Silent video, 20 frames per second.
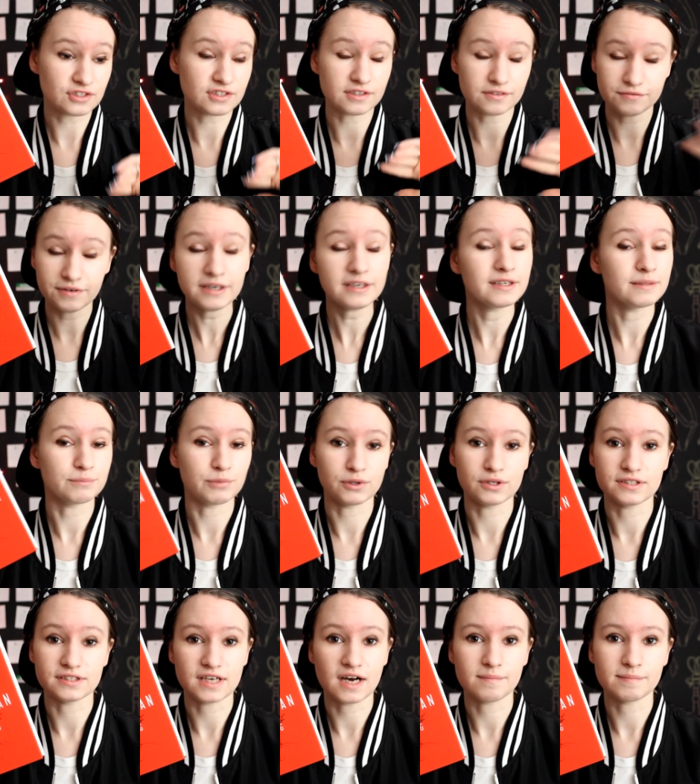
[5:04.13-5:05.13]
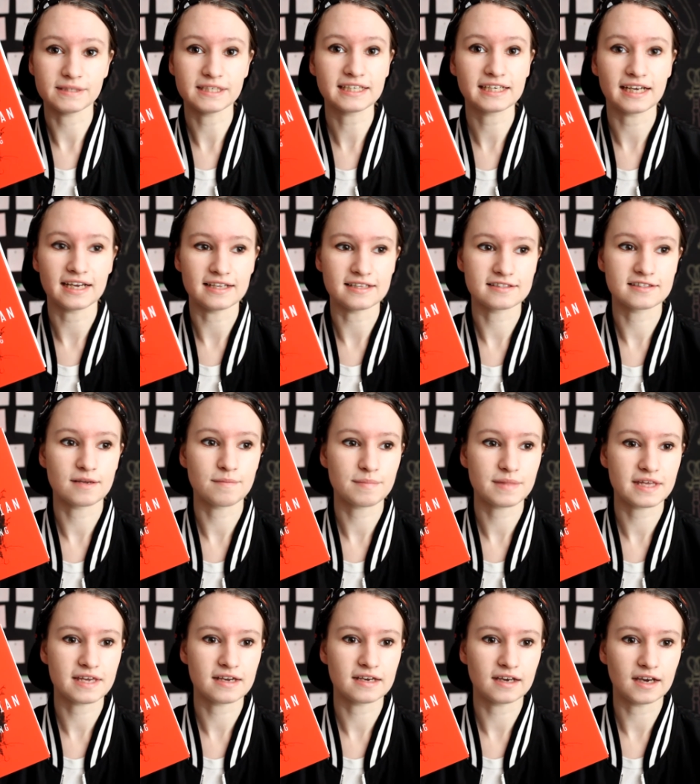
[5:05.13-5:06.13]
is a very important topic and
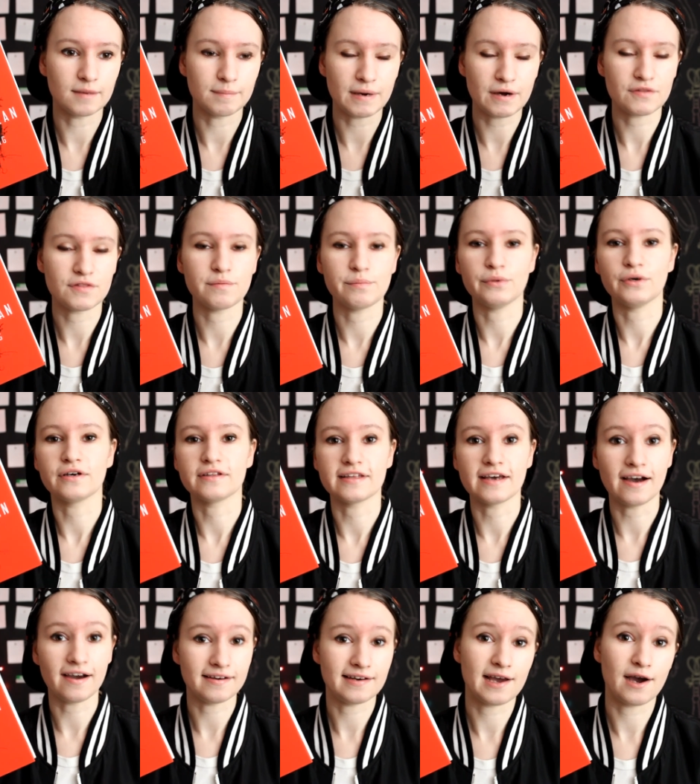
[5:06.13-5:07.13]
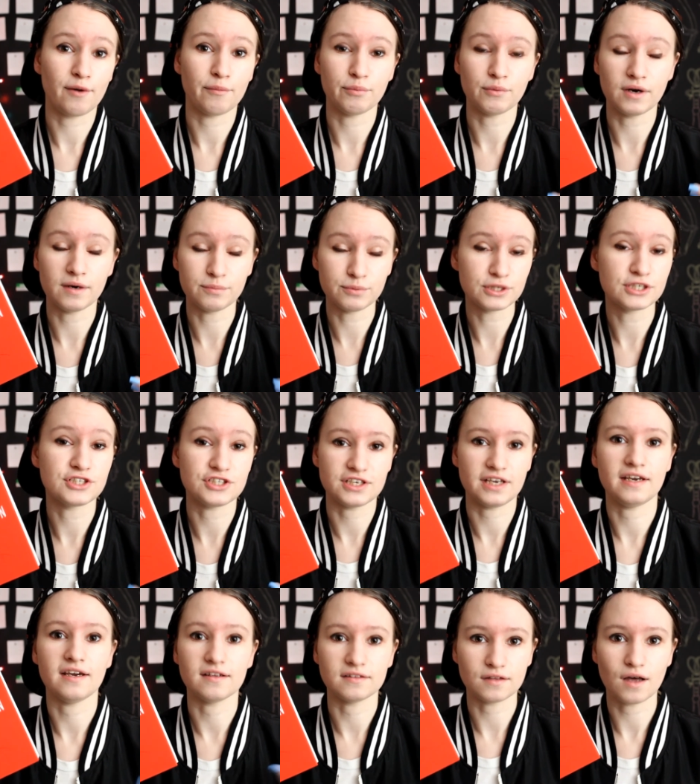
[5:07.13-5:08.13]
something about the book that I now
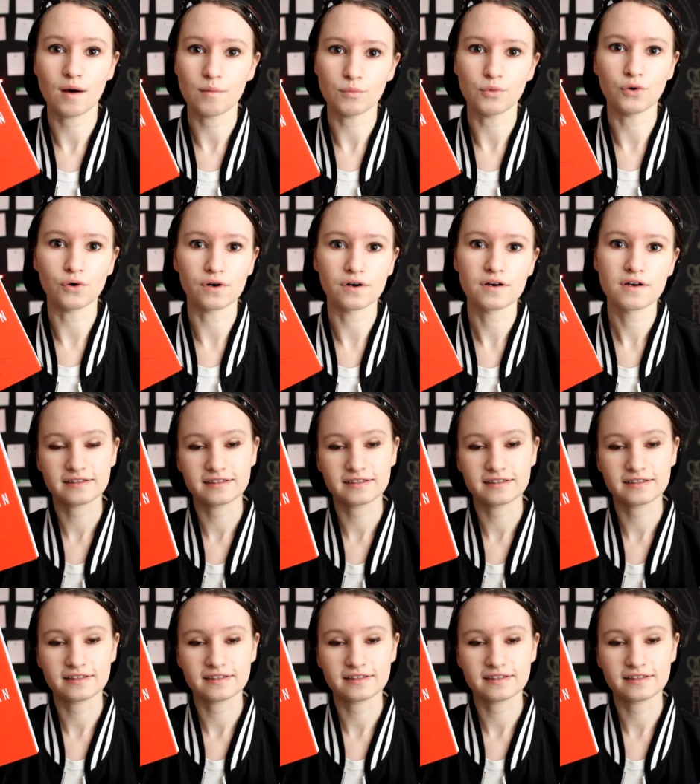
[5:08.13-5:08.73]
appreciate a lot more.